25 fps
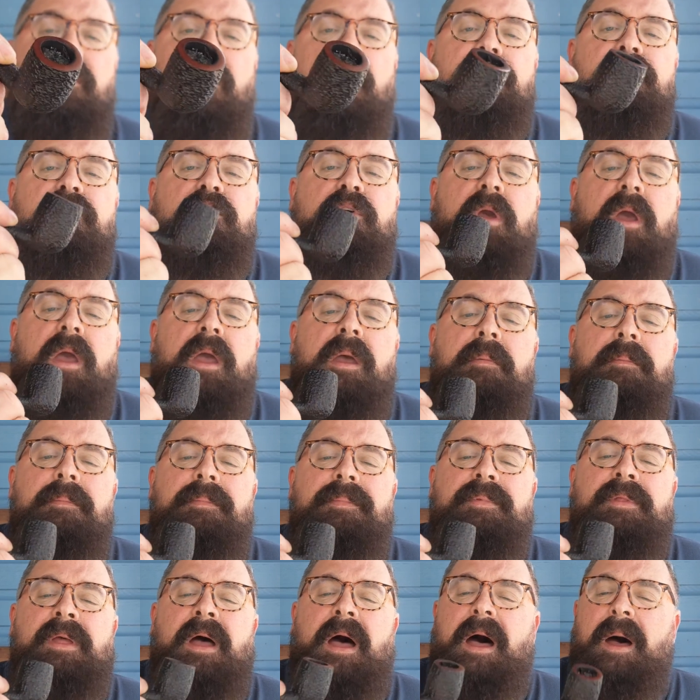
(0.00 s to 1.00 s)
rough shape.
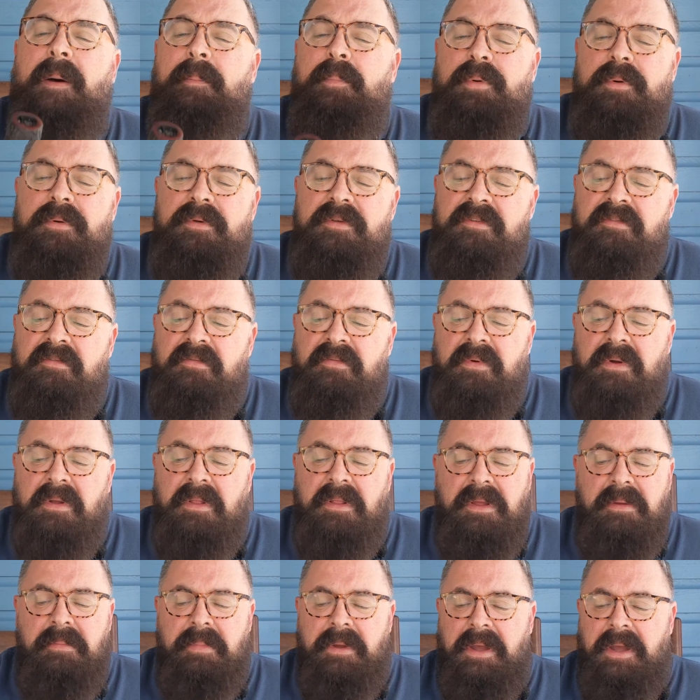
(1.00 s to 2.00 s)
Top was
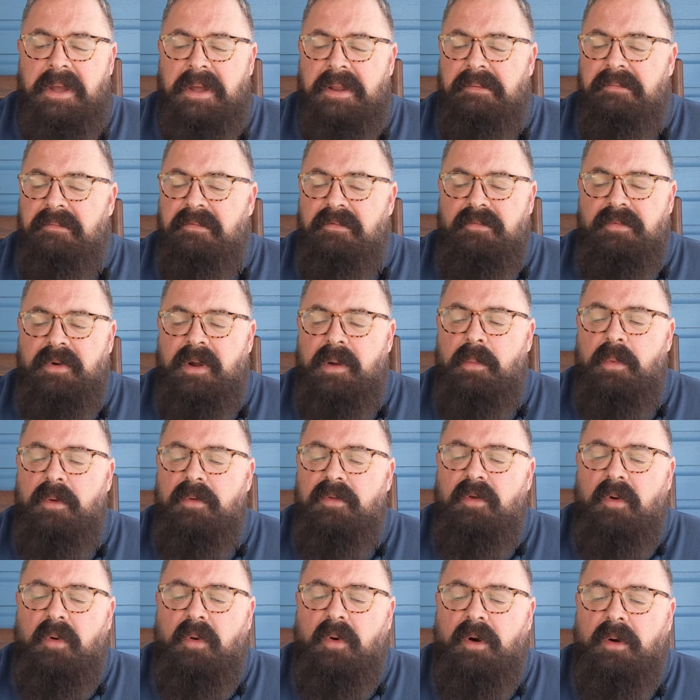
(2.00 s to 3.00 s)
really bad, rim
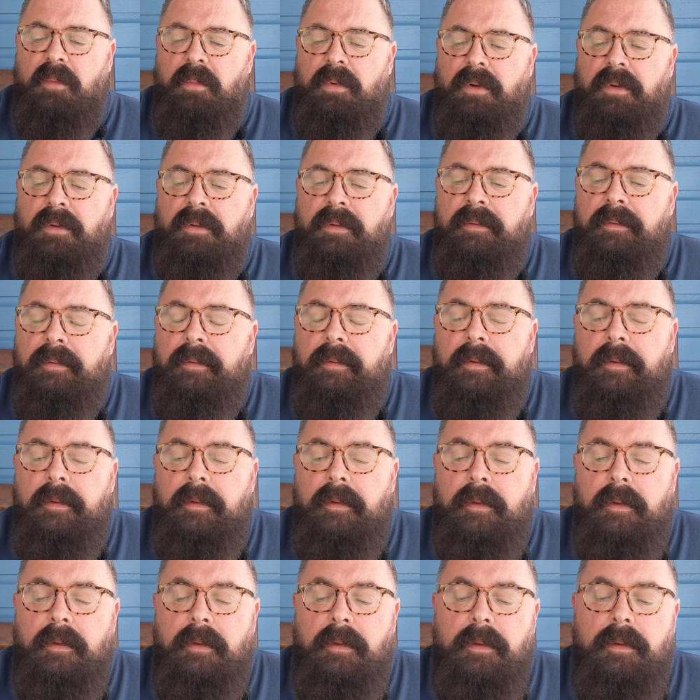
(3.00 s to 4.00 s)
was horrible.
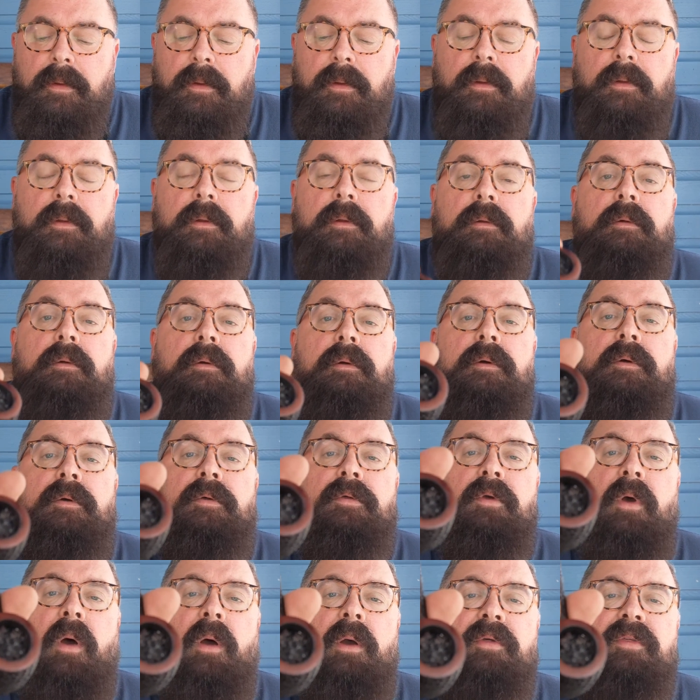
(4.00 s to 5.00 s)

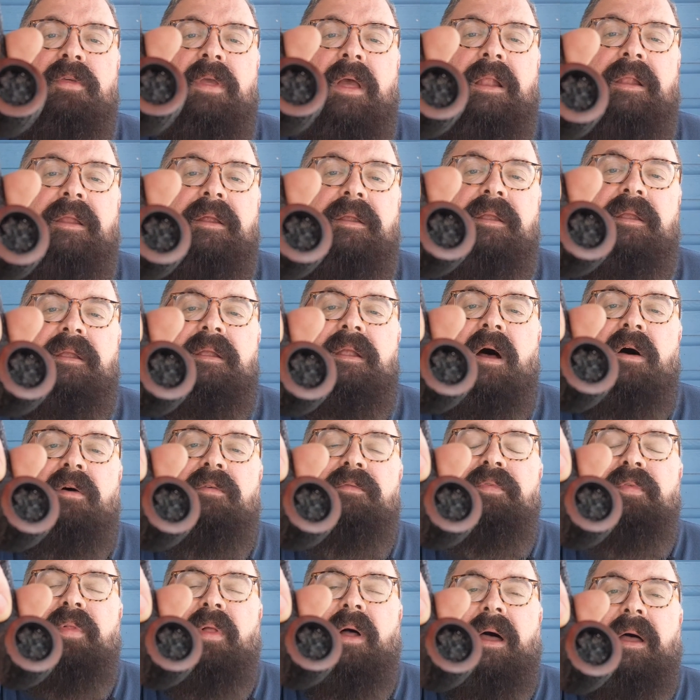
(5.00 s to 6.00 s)
So I sanded it down
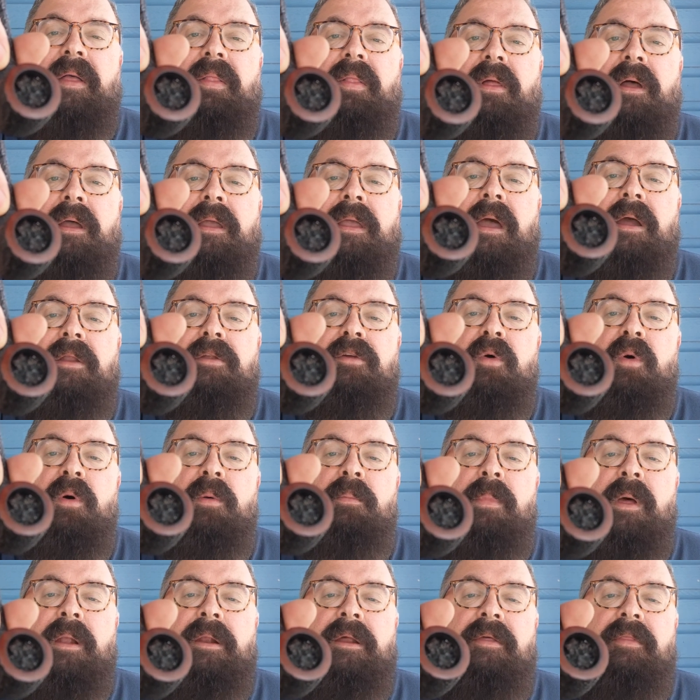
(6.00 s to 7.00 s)
flat like I do
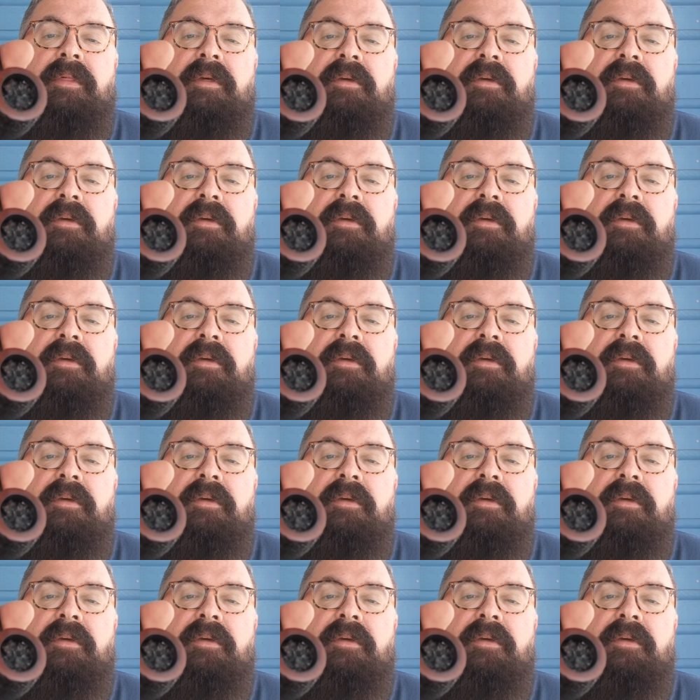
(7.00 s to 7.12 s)
in many of